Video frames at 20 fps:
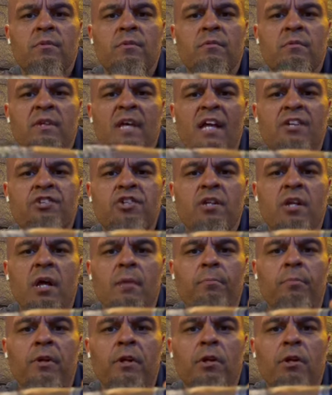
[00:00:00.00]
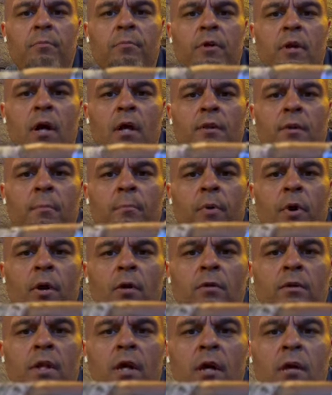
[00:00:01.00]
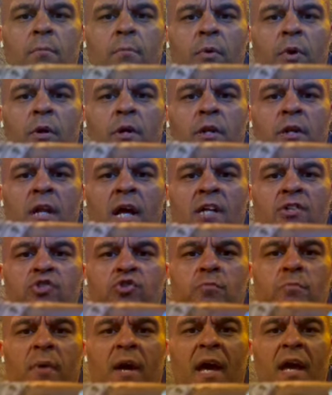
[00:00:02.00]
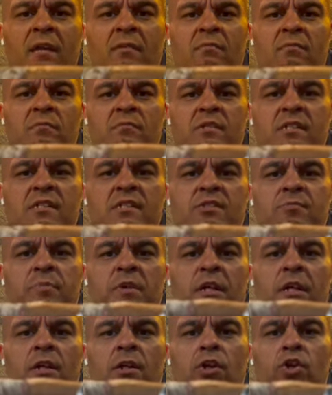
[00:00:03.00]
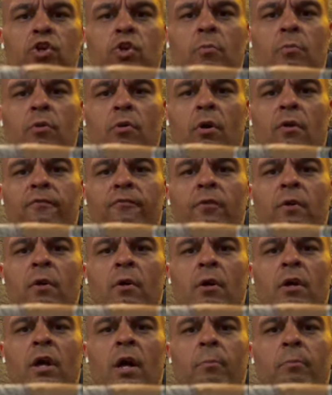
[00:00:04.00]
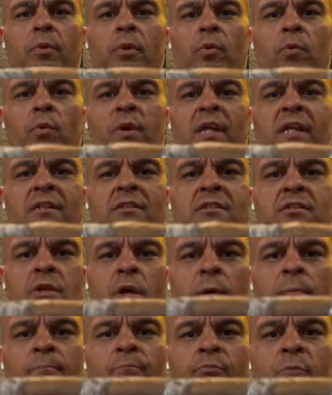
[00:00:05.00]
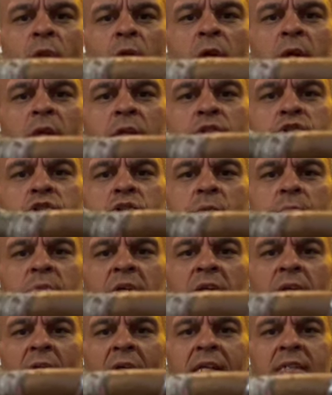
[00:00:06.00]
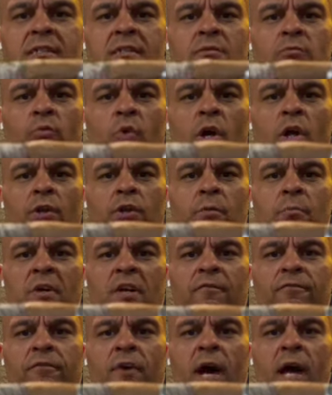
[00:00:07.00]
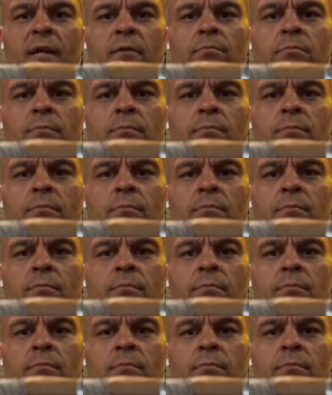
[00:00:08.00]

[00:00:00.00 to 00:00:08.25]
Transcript: Catching up a little bit on the burn there. Burning not too bad. This has been in the humidor for a couple of weeks, so should be nice and well humidified.